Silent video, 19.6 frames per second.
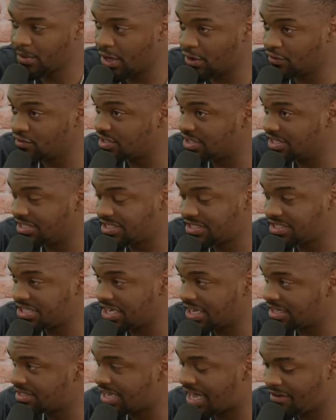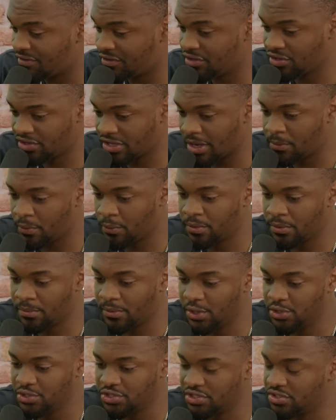But yeah, obviously it's sick to have a double
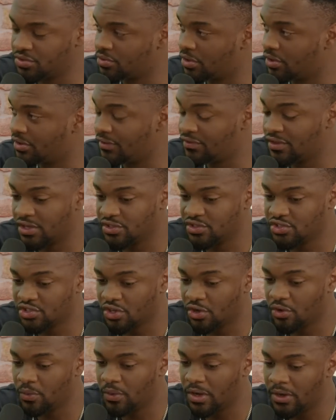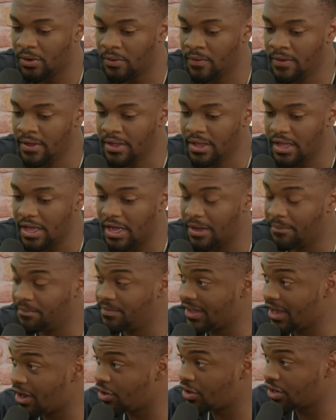promotion as well. They've done so well.
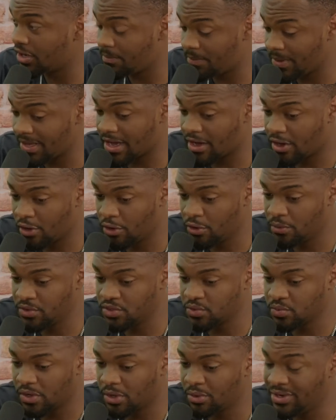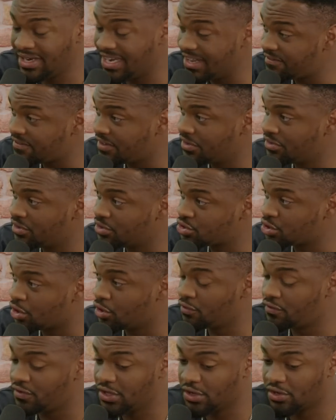They are going to be at home as well, lifting the
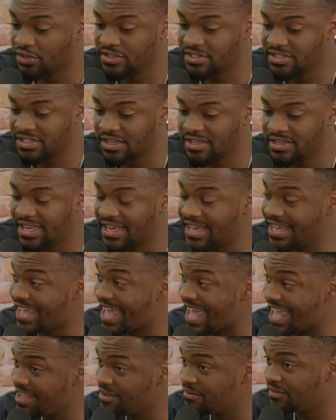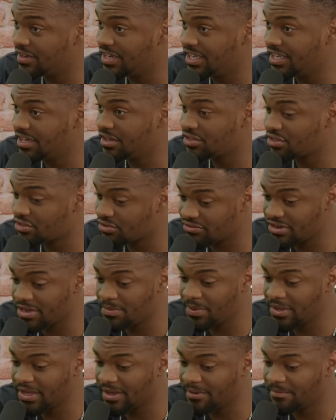trophy on Sunday. Averley,
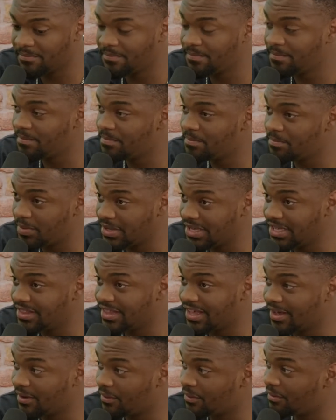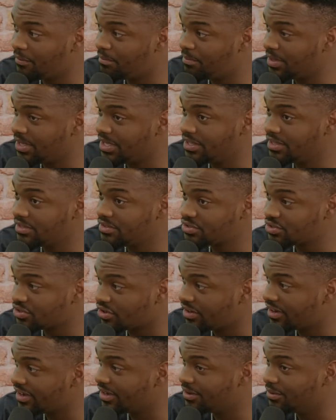3 p.m. Be there or be
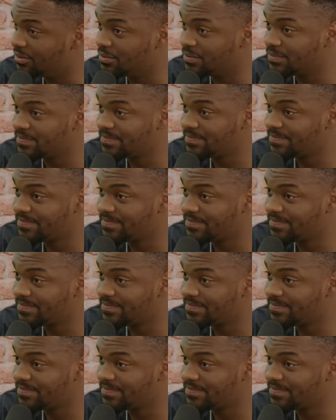triangle.